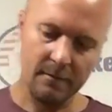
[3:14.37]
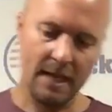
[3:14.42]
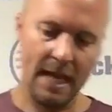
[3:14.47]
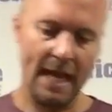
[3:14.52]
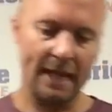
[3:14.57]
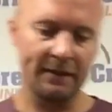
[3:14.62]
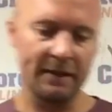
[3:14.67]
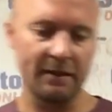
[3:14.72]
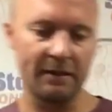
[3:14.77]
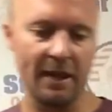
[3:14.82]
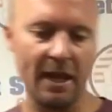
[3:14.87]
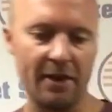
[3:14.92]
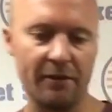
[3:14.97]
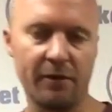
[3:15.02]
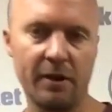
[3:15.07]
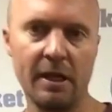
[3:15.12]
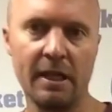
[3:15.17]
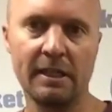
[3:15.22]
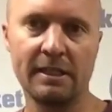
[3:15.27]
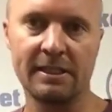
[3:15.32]
And then
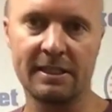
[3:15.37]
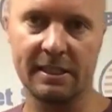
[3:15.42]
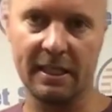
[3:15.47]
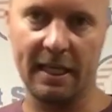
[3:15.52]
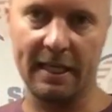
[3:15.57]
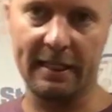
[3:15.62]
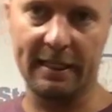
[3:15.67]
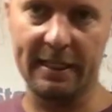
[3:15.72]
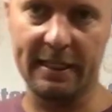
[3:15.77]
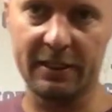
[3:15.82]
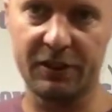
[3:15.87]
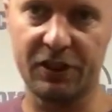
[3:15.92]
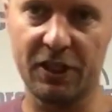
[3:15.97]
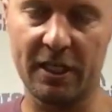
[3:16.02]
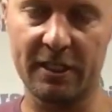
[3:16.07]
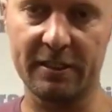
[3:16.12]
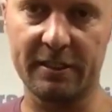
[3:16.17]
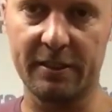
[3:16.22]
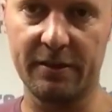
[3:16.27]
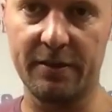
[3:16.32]
they've slightly
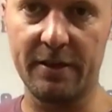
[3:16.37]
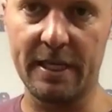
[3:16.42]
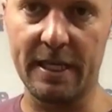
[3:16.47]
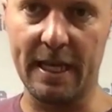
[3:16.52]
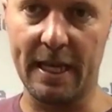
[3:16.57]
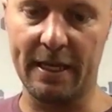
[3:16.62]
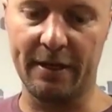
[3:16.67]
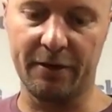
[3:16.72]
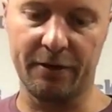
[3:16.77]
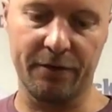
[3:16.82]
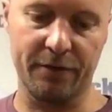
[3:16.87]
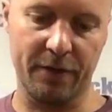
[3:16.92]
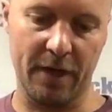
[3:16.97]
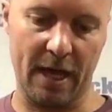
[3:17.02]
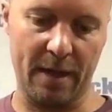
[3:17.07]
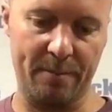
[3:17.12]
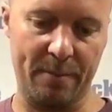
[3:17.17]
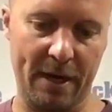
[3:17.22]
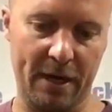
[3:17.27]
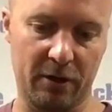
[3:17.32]
adjusted the inner
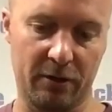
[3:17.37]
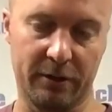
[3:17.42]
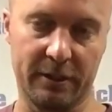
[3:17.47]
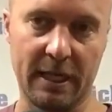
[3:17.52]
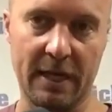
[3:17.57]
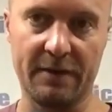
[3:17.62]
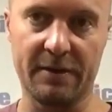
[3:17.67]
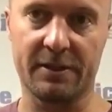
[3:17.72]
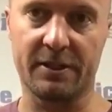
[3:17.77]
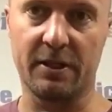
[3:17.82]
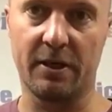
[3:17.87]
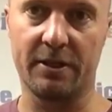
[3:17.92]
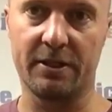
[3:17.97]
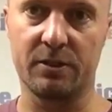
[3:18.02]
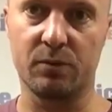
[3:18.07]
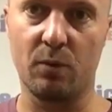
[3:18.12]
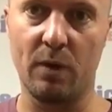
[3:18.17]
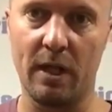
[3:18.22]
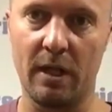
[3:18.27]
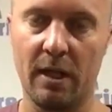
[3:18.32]
thigh pad on the other side
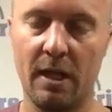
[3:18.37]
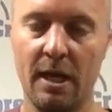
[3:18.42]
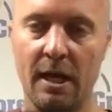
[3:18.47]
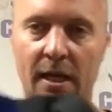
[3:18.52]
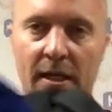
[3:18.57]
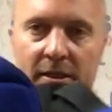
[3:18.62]
as well.